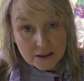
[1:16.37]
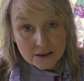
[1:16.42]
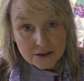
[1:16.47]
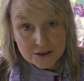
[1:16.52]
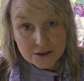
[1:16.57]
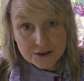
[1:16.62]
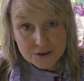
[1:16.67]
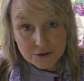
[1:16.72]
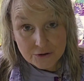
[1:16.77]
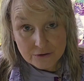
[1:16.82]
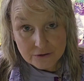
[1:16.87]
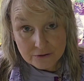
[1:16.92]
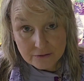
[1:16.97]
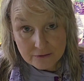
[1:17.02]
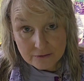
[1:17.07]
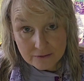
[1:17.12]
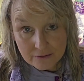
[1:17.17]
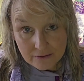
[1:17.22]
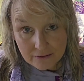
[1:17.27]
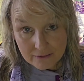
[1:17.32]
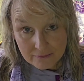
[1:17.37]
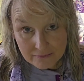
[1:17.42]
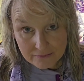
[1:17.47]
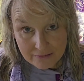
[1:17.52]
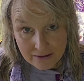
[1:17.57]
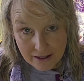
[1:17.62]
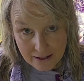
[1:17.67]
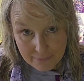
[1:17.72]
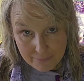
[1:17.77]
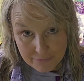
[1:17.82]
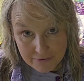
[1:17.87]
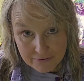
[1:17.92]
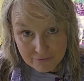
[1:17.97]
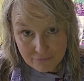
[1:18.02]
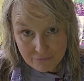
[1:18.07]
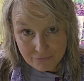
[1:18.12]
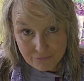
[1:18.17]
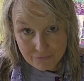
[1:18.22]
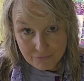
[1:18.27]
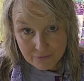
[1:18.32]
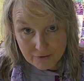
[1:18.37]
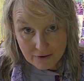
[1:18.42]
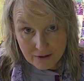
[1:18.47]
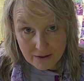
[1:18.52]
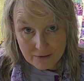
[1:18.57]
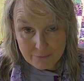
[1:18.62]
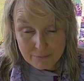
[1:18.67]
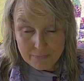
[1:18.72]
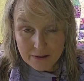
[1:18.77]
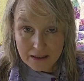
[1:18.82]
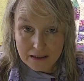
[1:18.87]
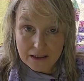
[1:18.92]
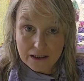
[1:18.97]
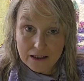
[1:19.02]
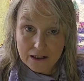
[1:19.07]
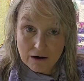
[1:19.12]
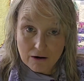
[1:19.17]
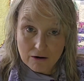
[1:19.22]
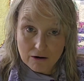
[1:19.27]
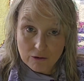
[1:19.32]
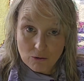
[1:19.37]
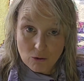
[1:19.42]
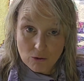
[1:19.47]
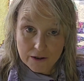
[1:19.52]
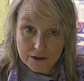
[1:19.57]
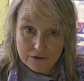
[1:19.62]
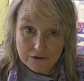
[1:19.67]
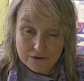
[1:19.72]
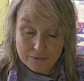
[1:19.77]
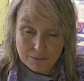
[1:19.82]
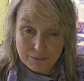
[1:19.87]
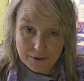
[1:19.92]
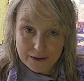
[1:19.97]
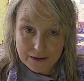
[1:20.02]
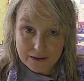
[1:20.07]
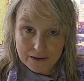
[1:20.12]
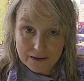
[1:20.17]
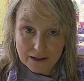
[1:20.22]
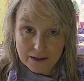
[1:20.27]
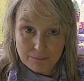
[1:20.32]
Certain types of Minky are going to be